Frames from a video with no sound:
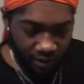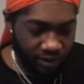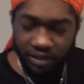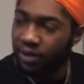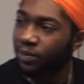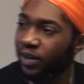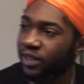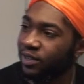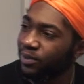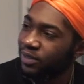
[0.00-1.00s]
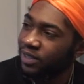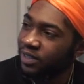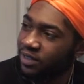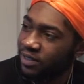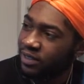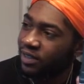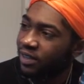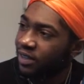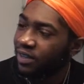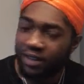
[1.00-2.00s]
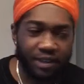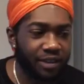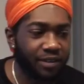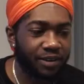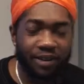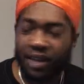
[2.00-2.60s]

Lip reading: noticed that when I use this, it